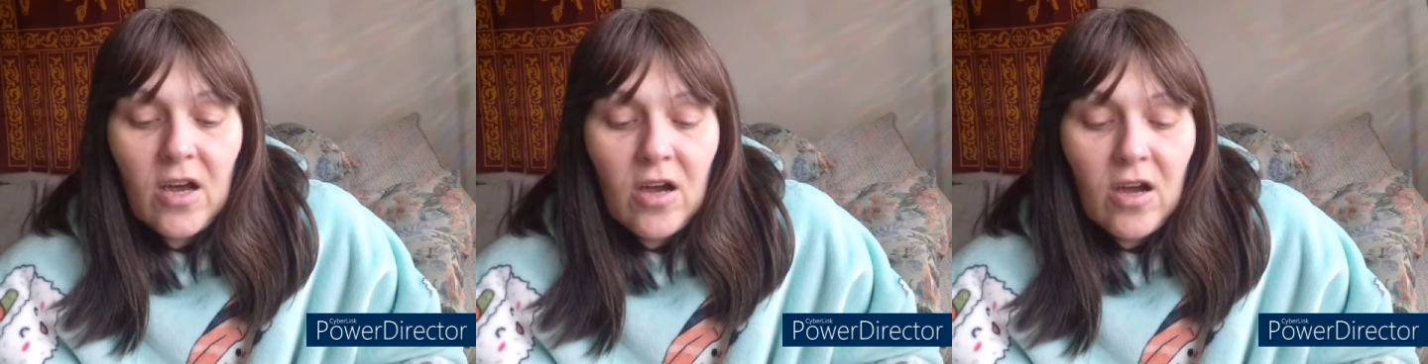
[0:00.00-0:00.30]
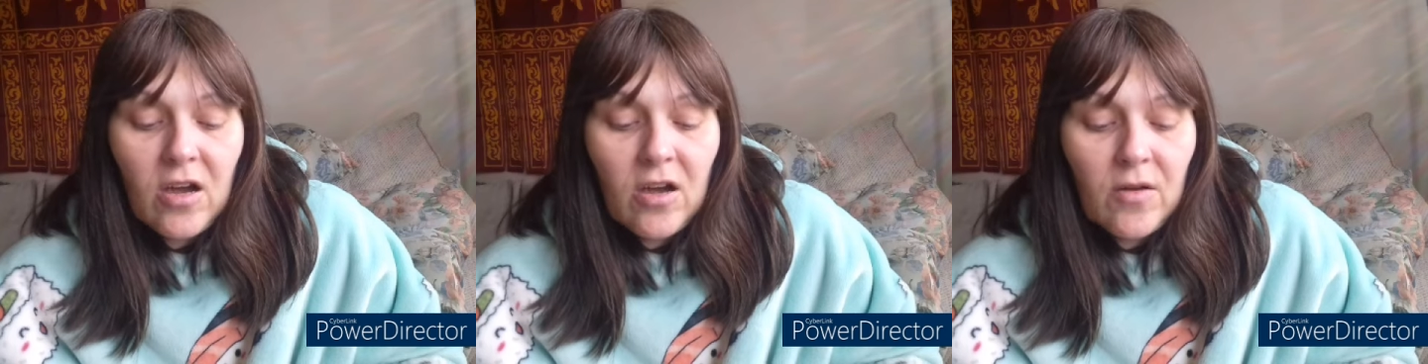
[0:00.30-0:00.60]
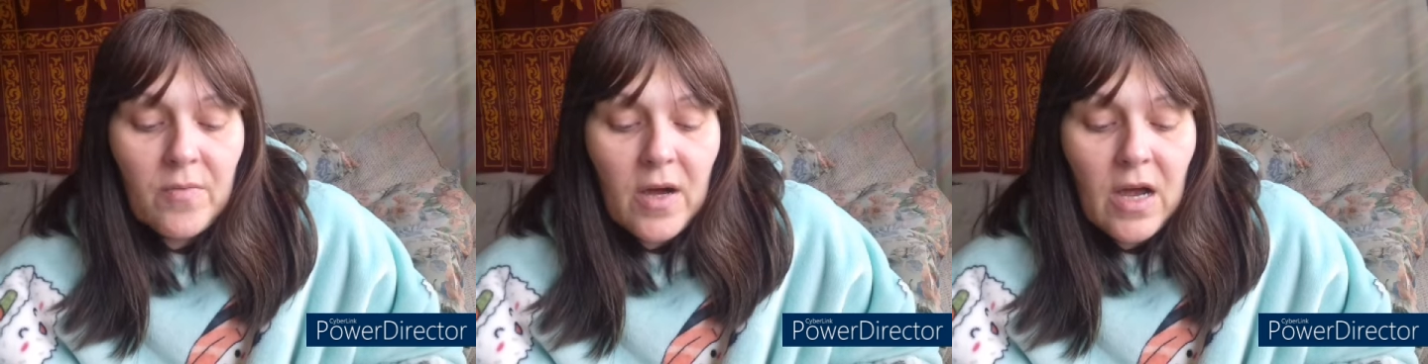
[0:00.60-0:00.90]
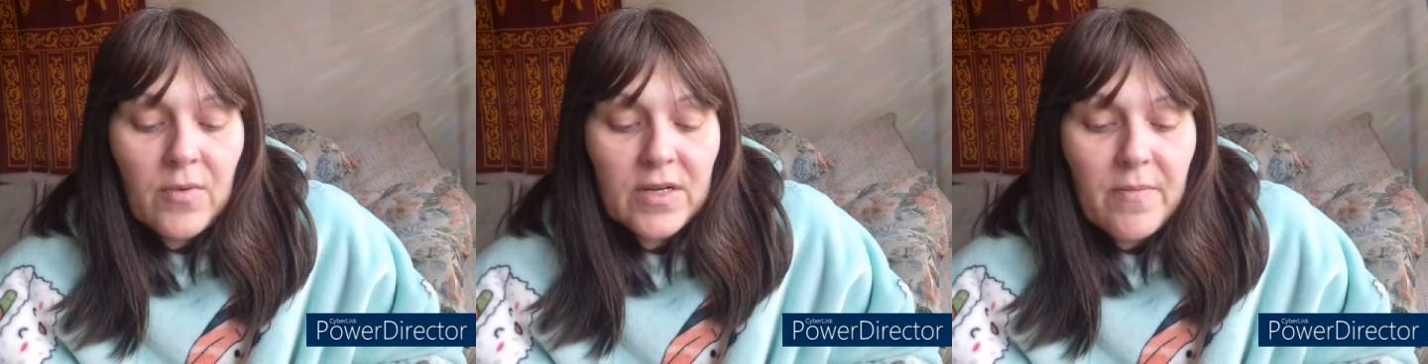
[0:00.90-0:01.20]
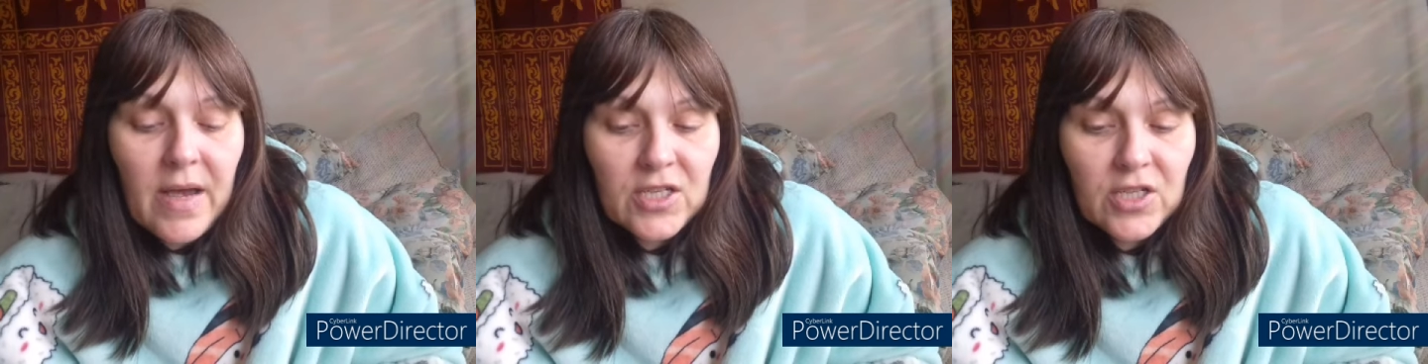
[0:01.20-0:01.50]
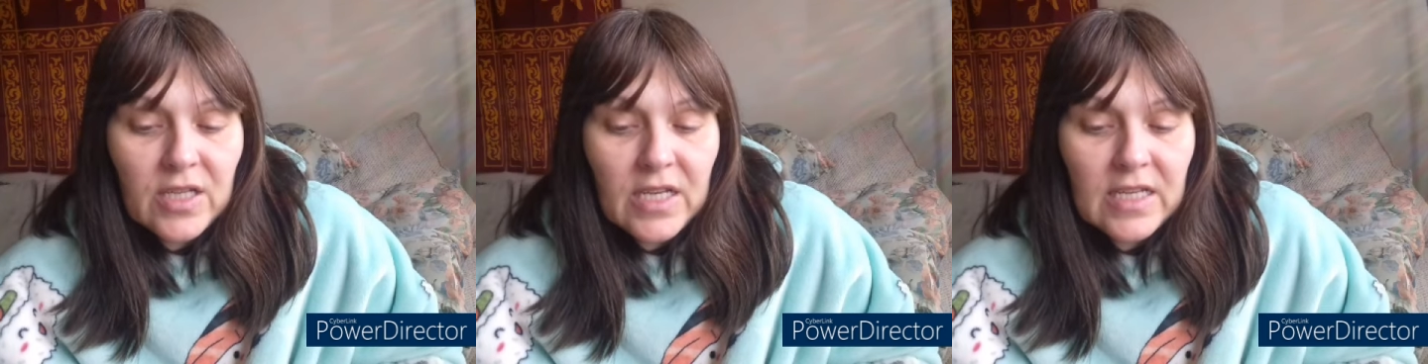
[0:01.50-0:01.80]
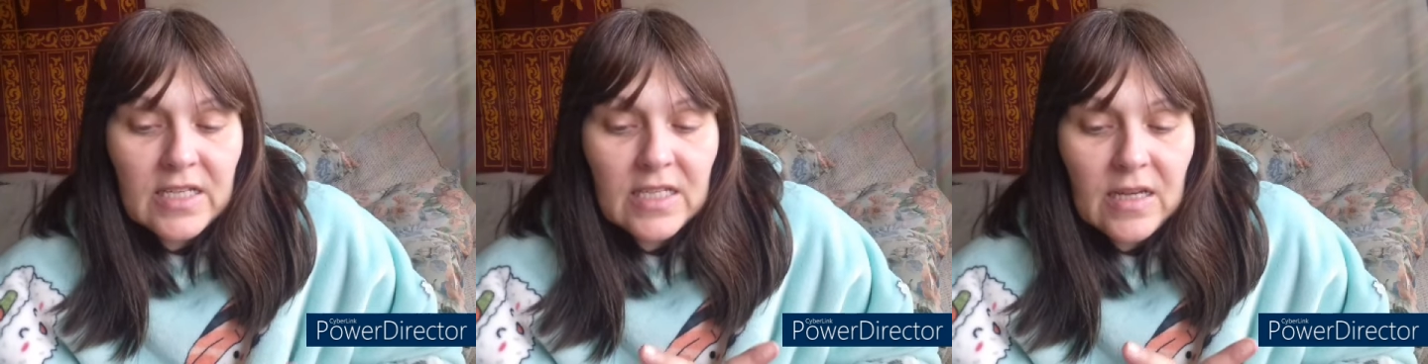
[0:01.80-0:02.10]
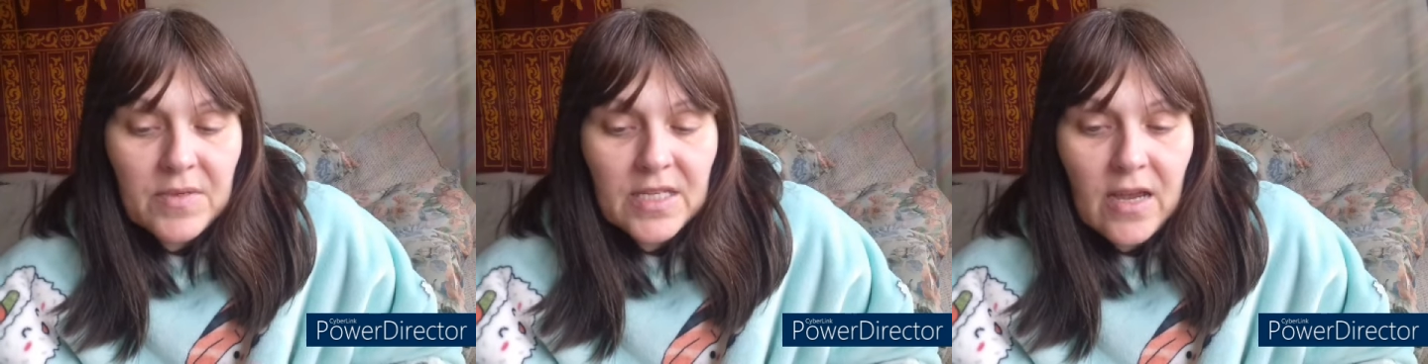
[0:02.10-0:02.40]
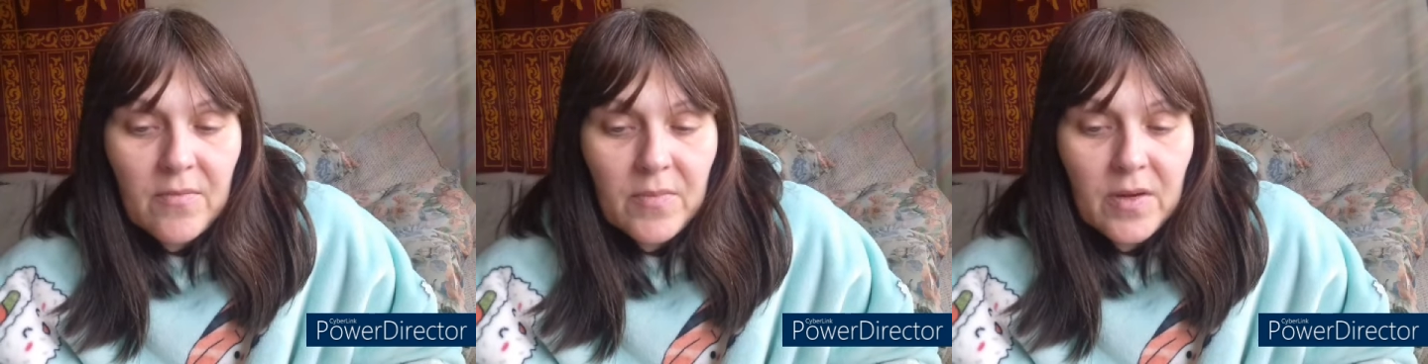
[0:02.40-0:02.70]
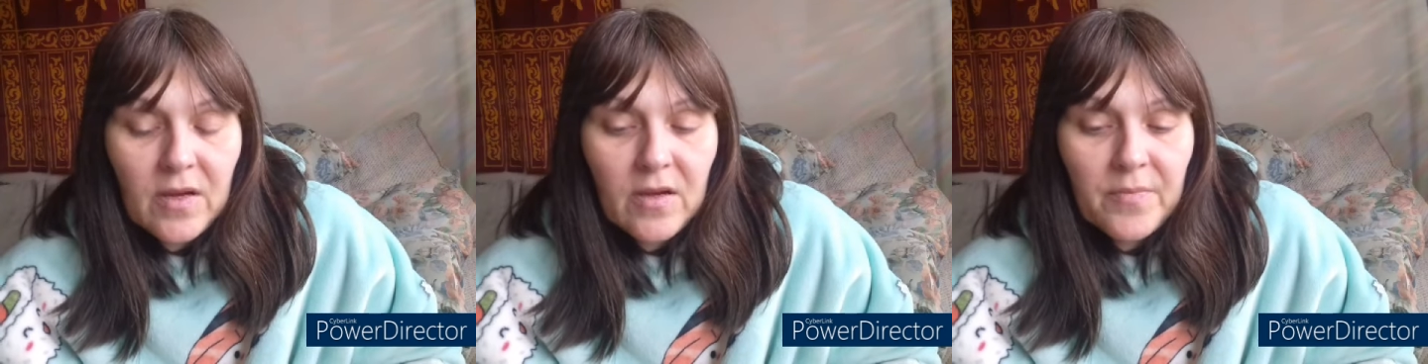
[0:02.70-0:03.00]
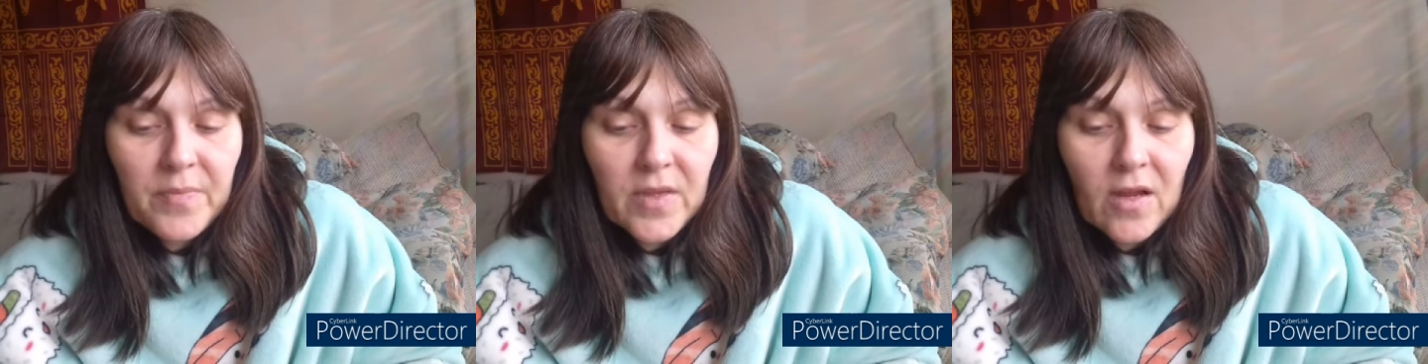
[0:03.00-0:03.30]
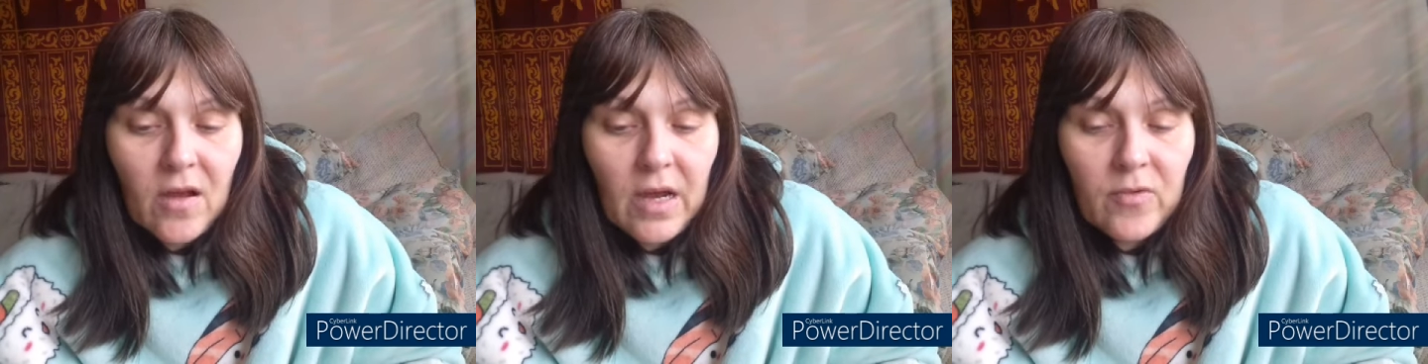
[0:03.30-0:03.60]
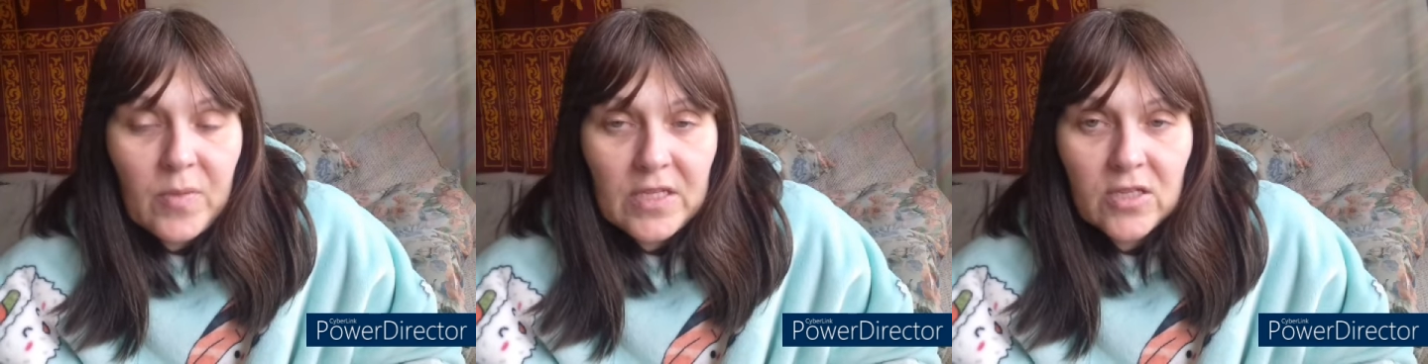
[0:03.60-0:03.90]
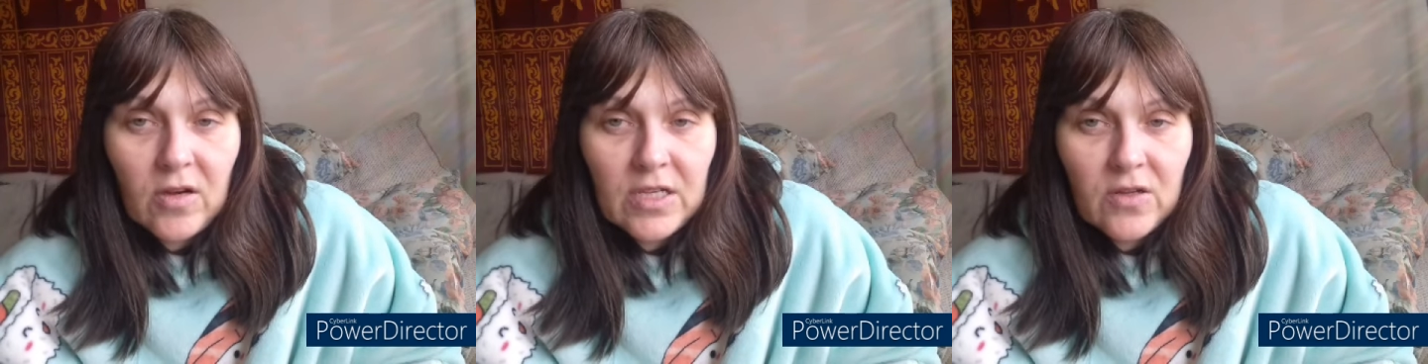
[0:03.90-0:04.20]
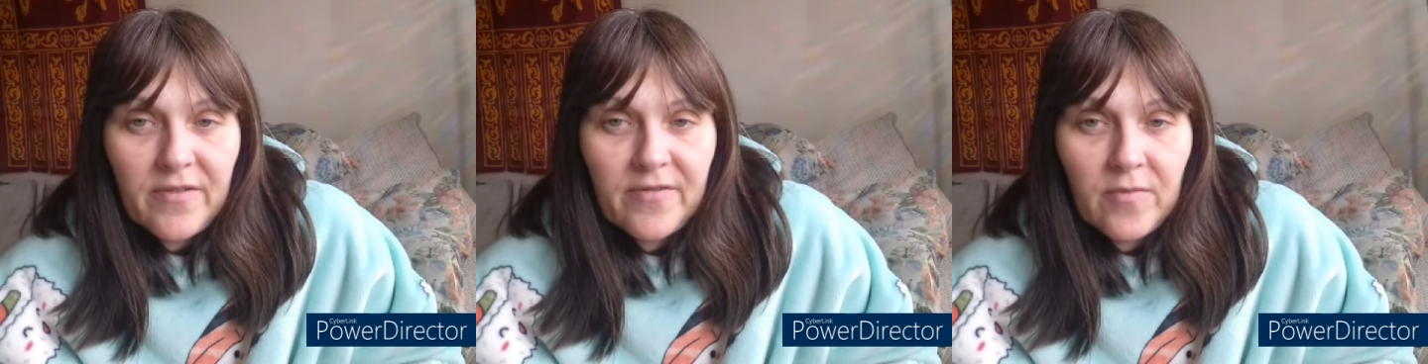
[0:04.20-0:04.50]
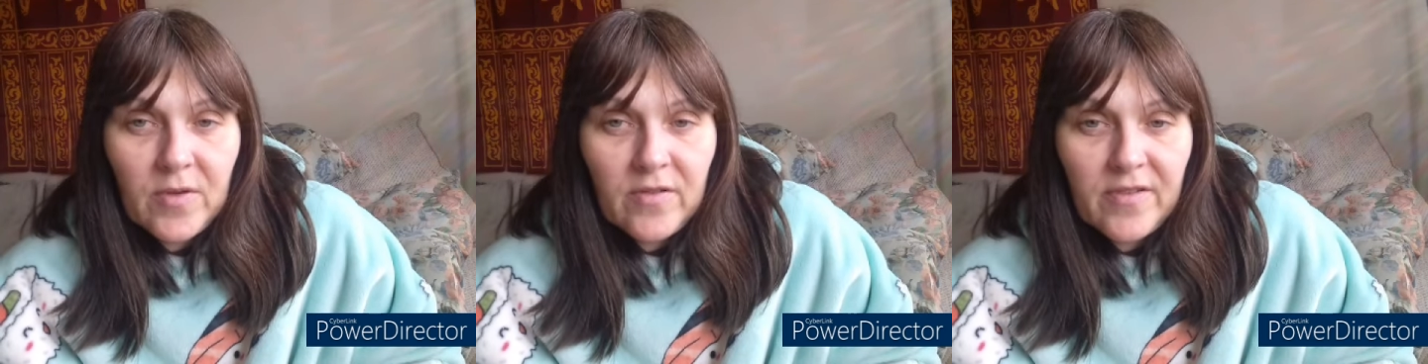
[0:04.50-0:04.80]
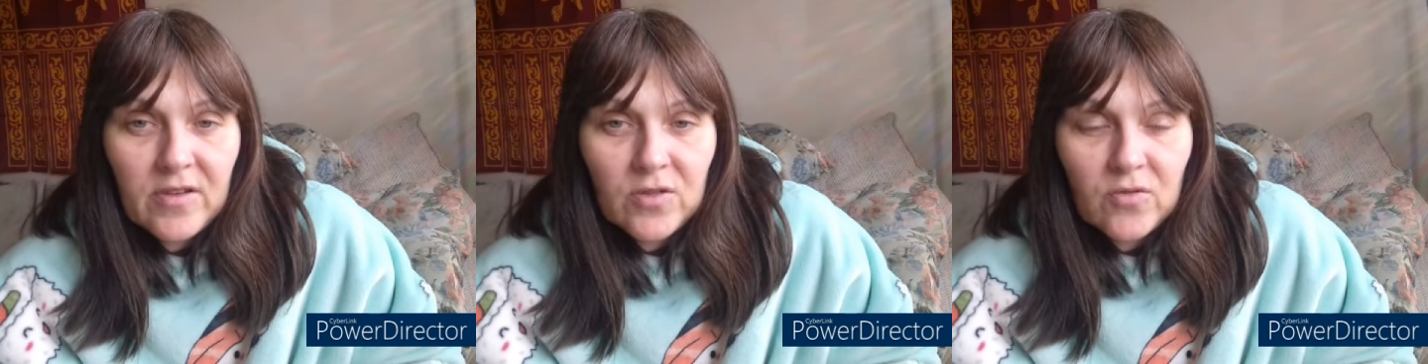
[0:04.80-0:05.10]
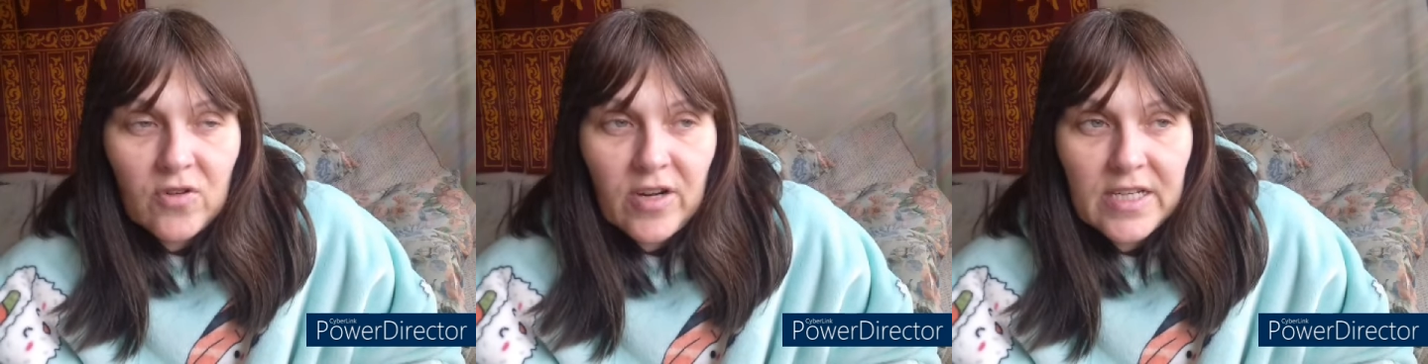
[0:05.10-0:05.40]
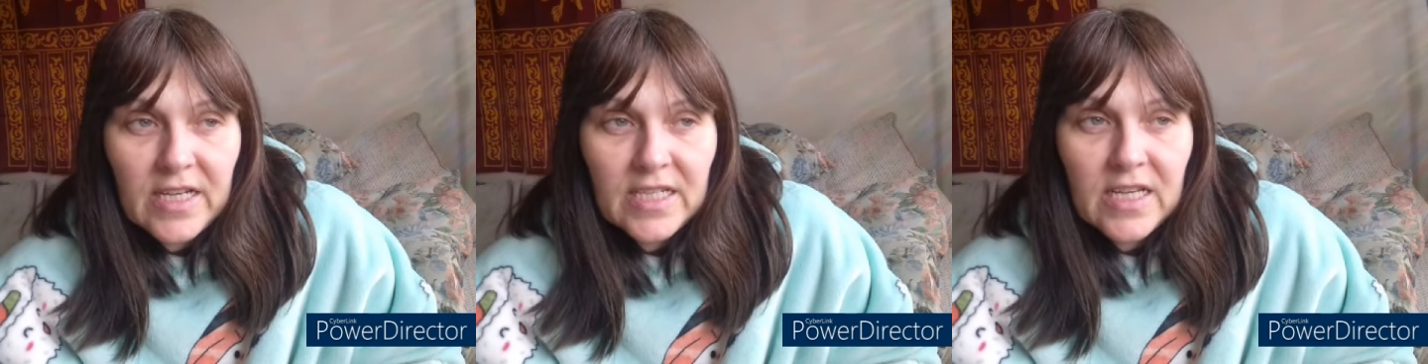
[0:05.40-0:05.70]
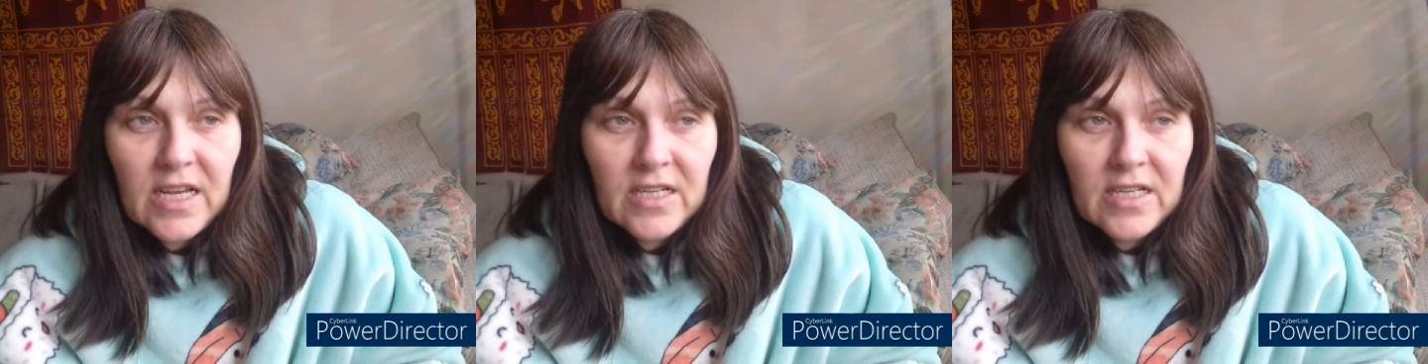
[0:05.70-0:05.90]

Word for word: Um, I would imagine that in September I will be signed off from Universal Credit.